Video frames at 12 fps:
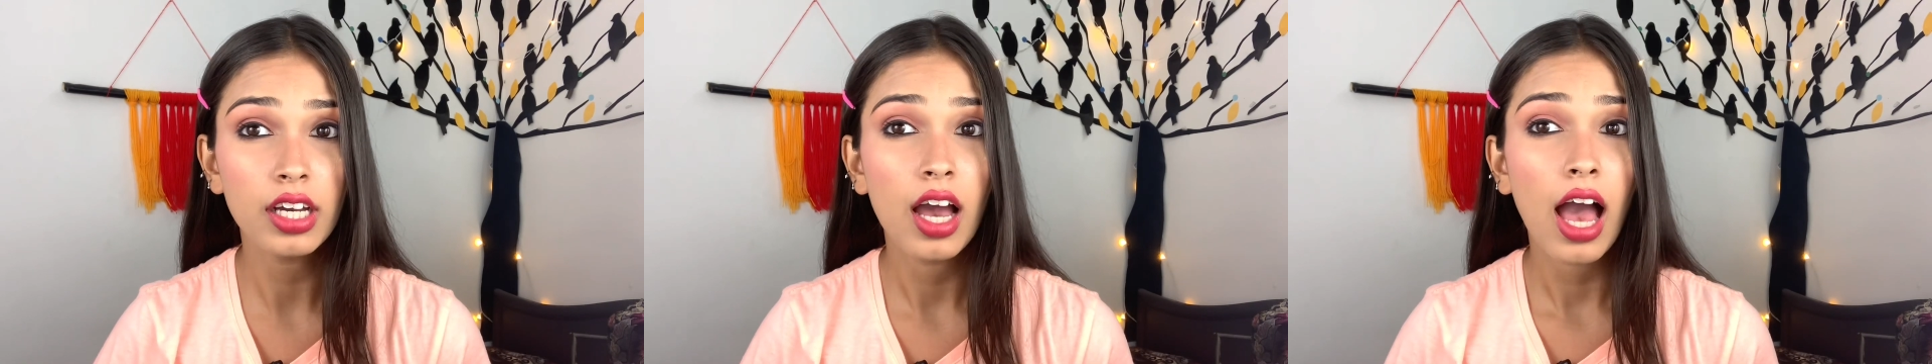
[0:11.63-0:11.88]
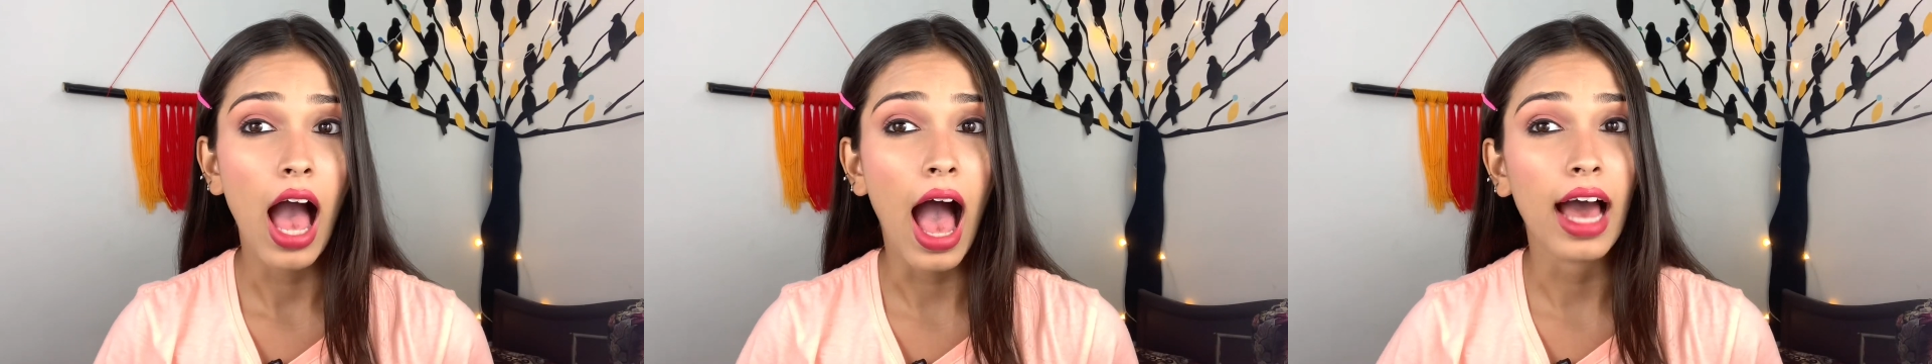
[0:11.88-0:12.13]

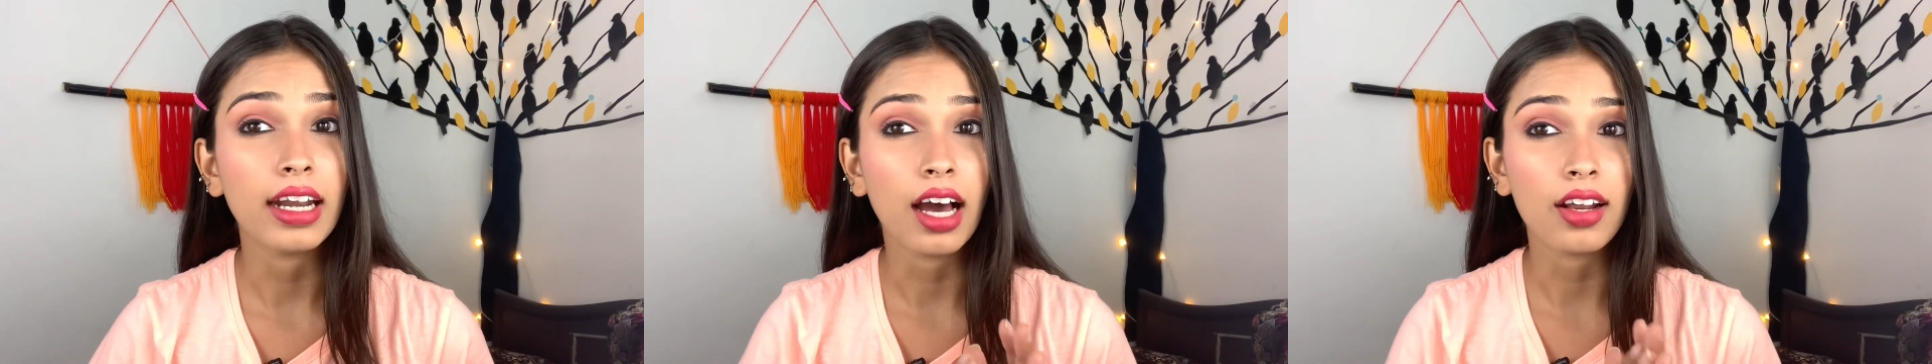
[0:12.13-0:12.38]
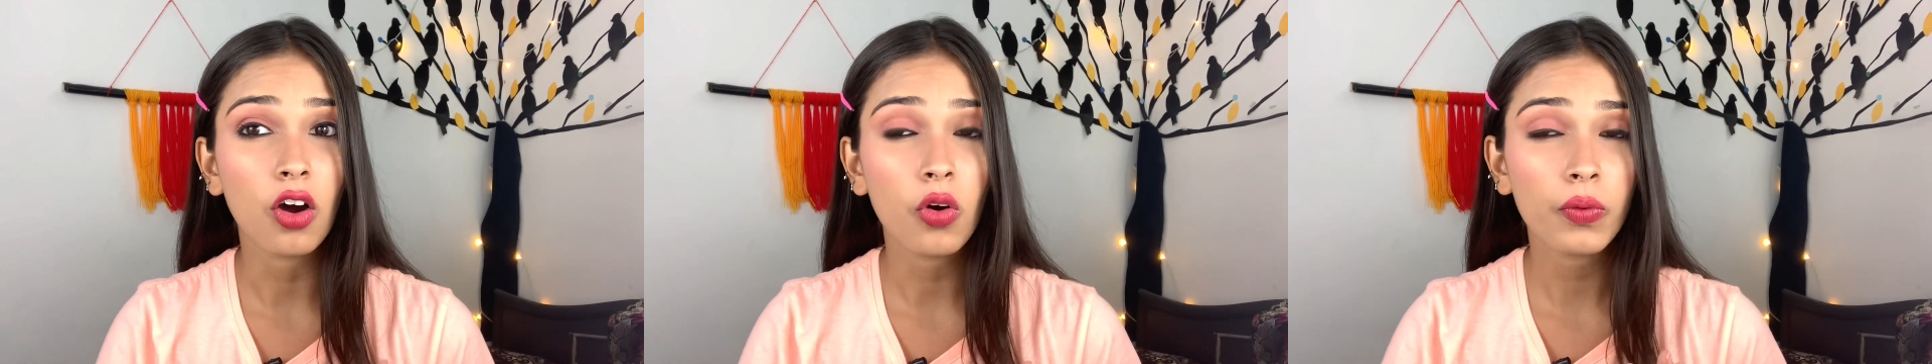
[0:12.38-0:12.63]
and
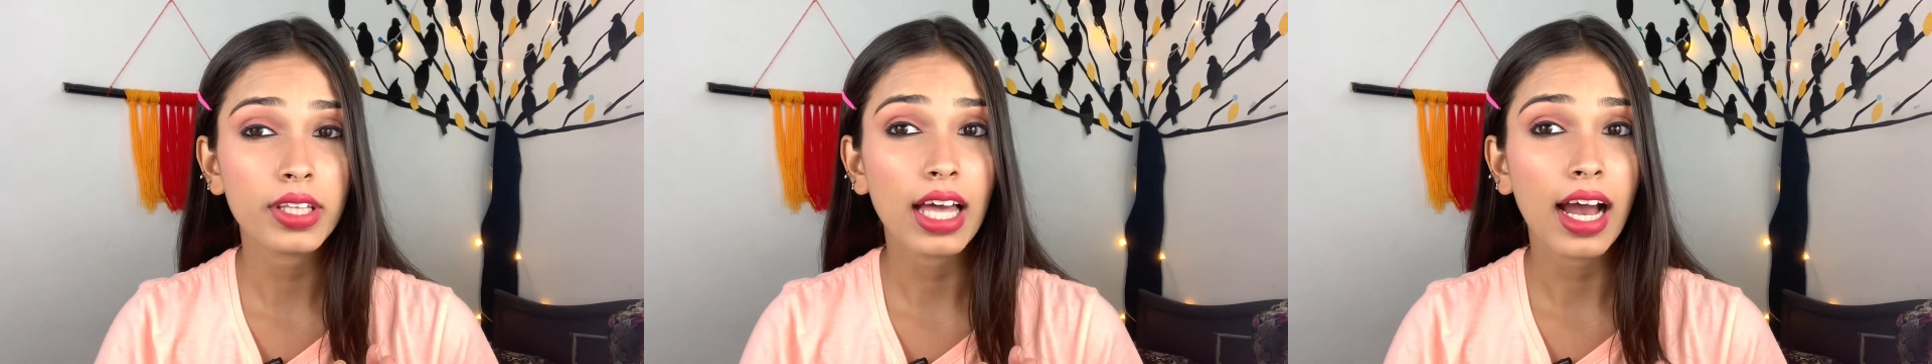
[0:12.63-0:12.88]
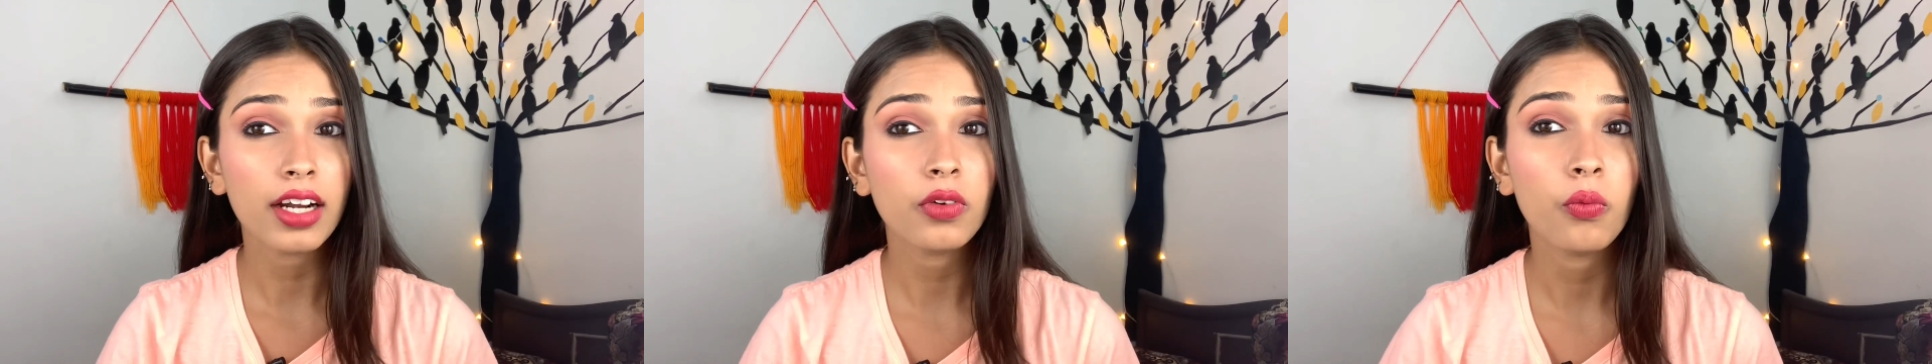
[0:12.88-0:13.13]
along with
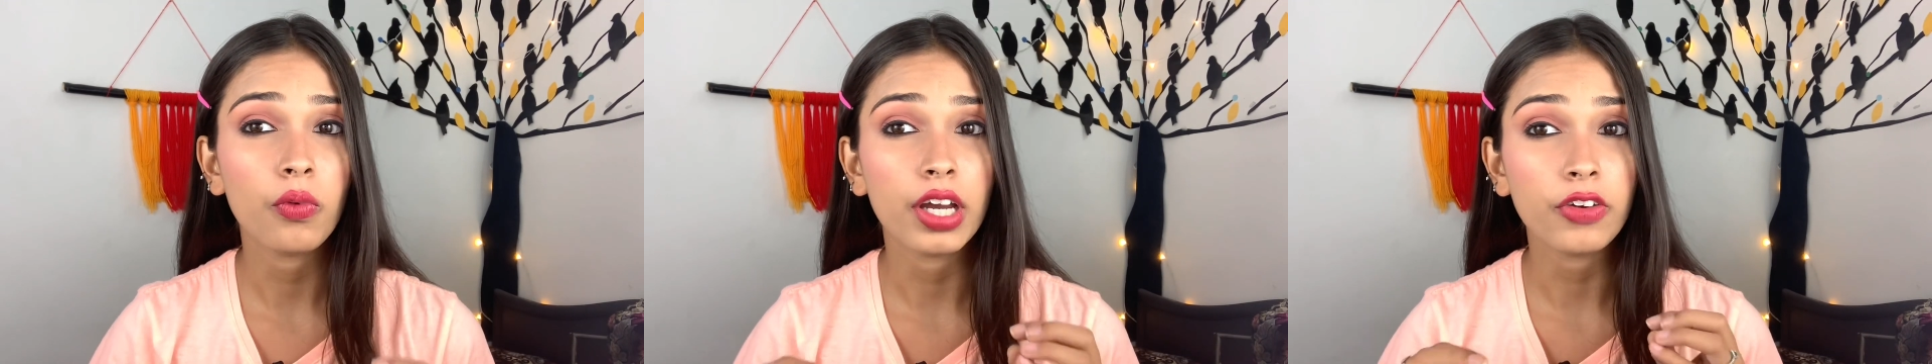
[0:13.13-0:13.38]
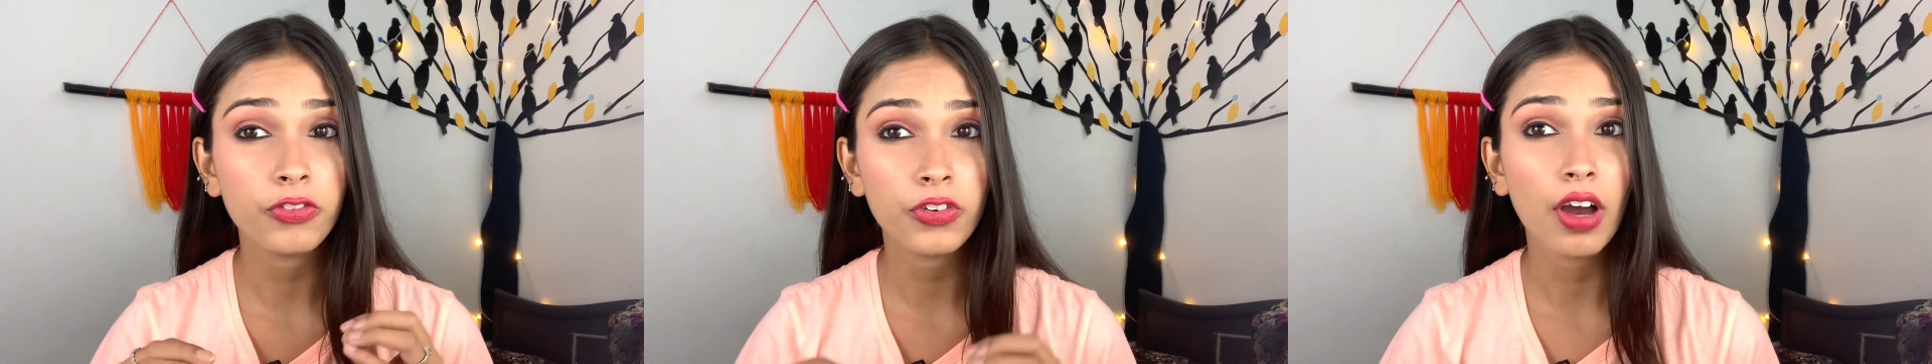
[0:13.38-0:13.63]
that,
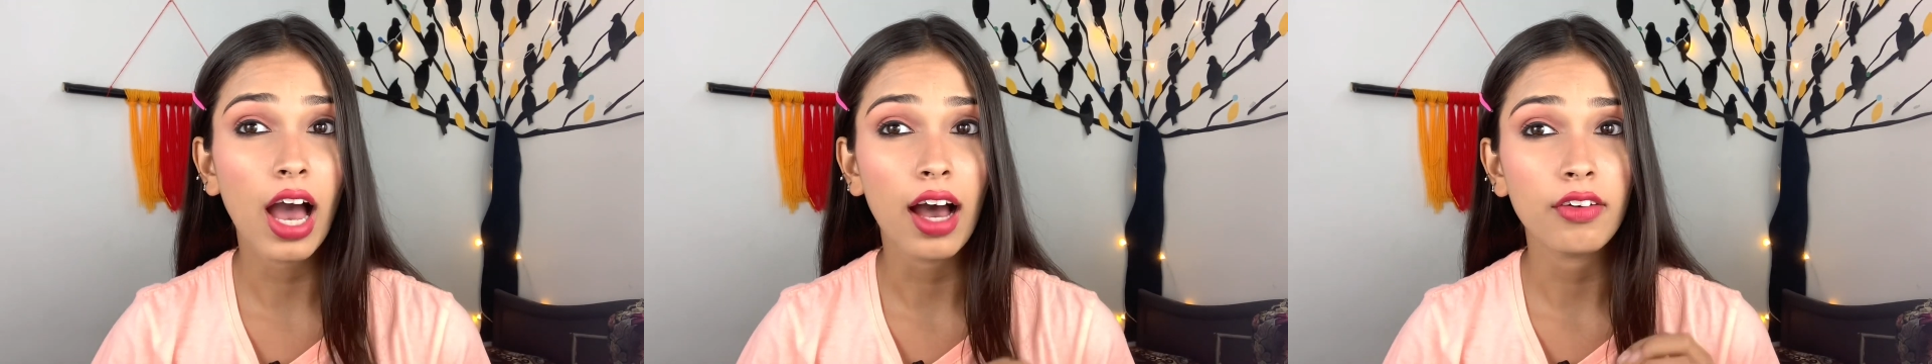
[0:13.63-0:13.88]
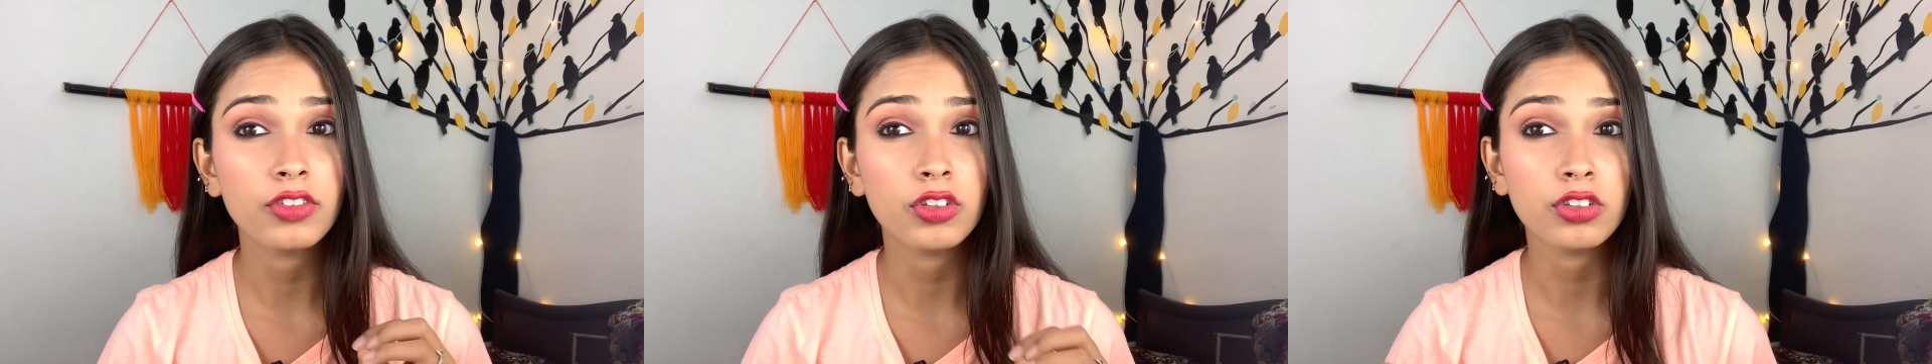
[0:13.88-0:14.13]
if you
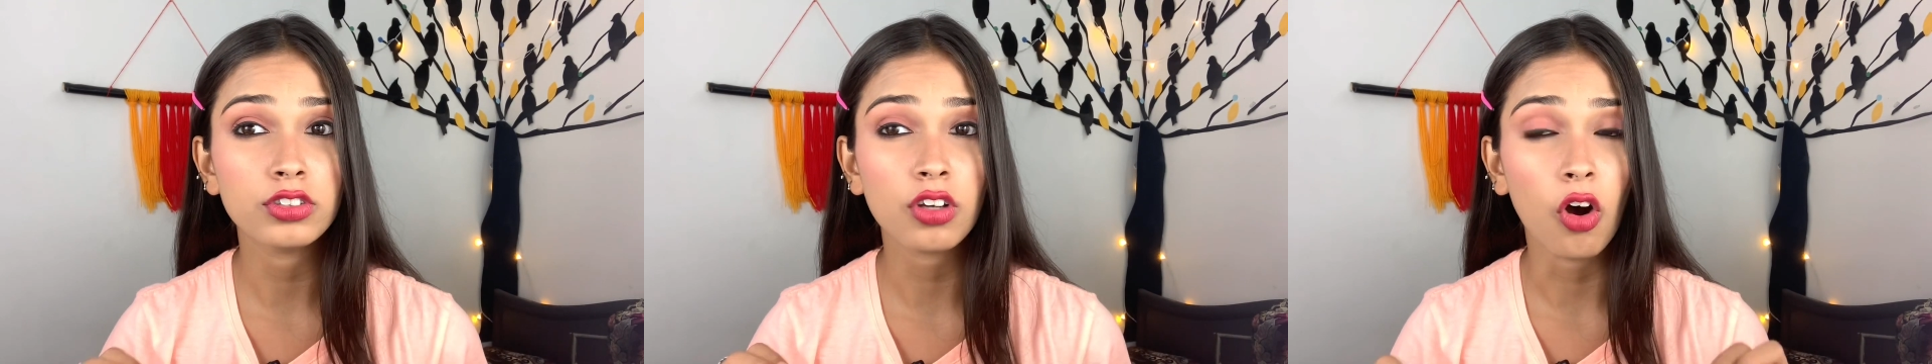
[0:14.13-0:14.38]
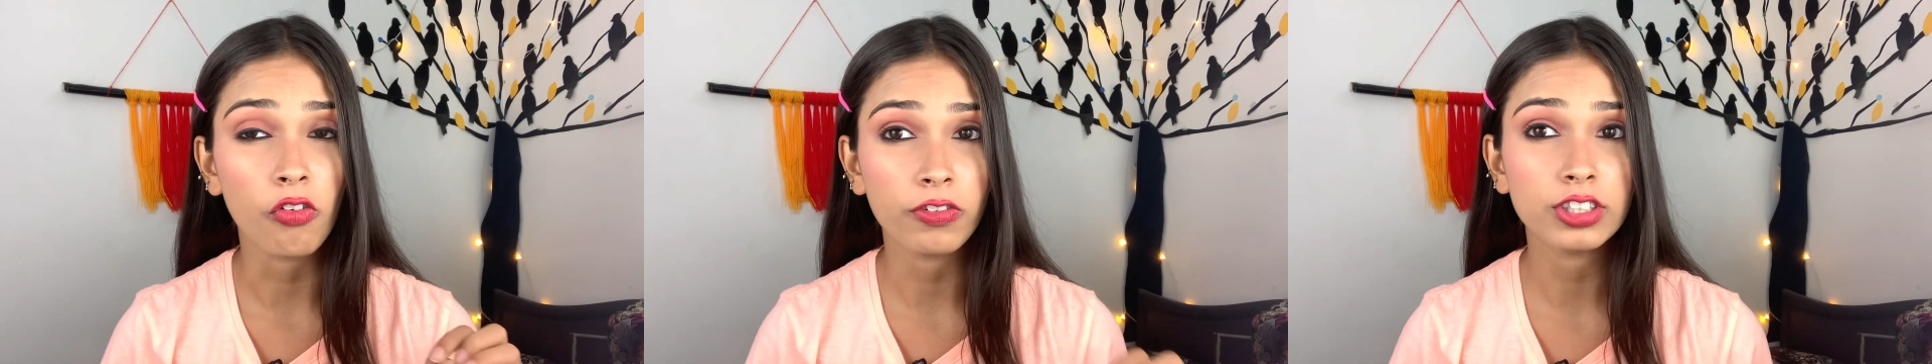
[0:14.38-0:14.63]
have those
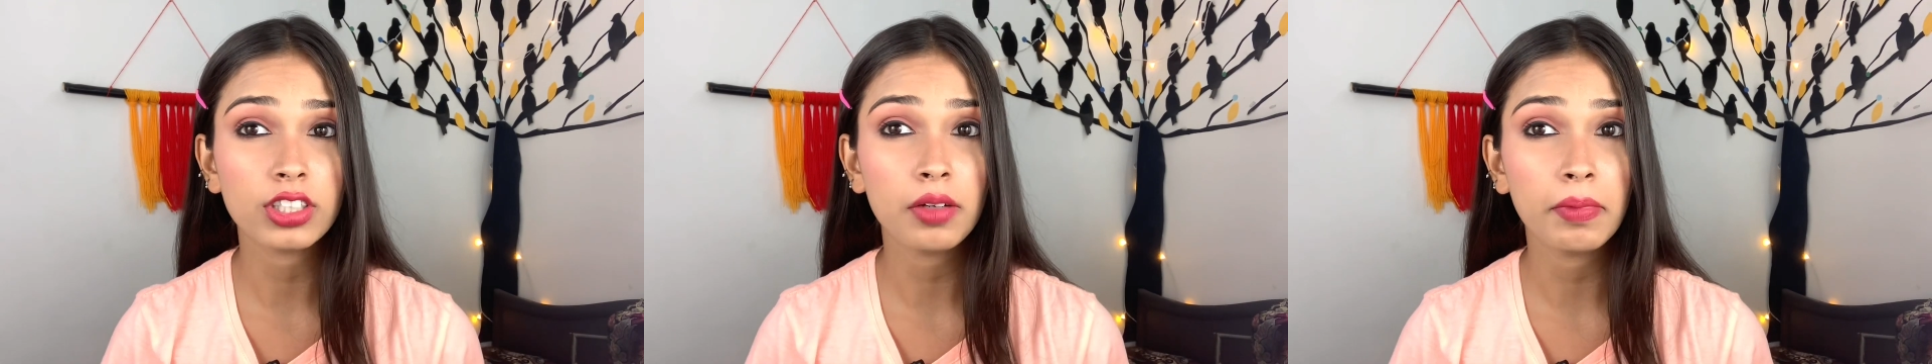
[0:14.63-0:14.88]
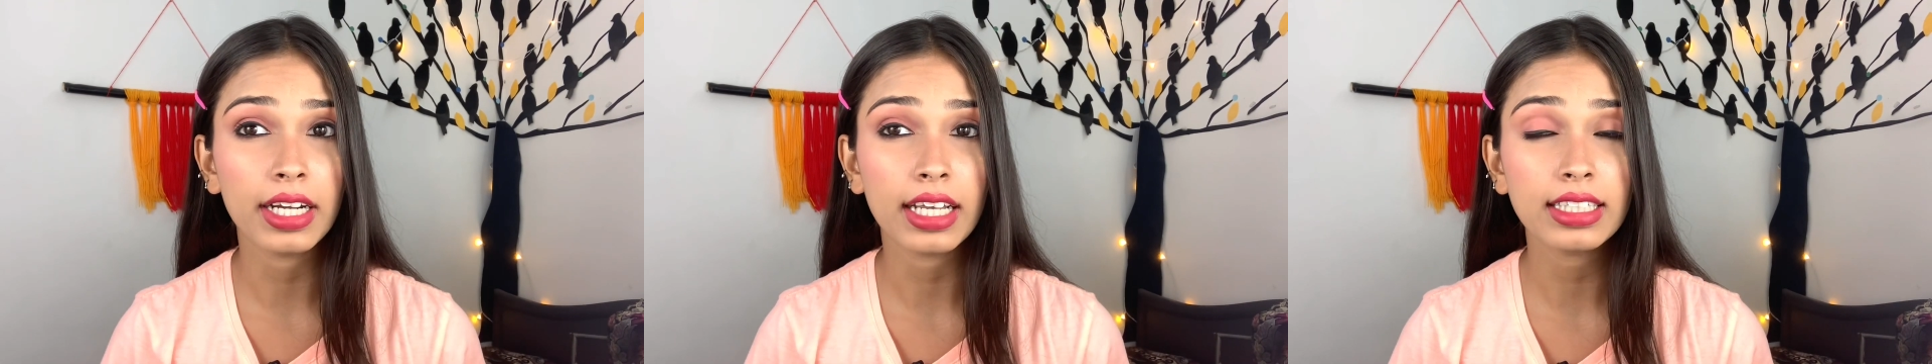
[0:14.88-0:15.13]
official
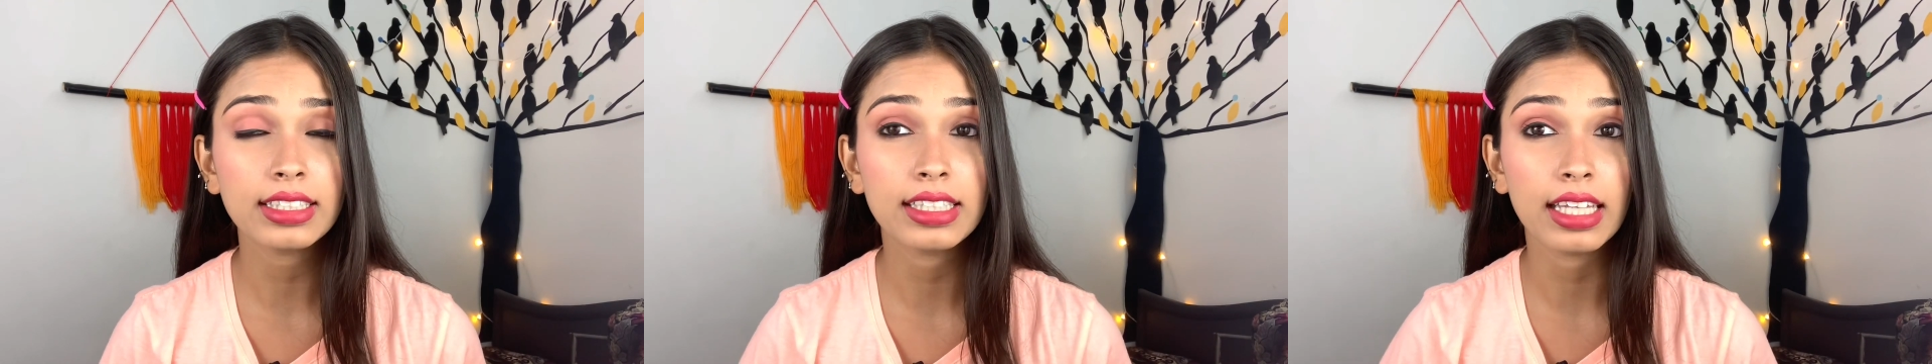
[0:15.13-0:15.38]
meetings,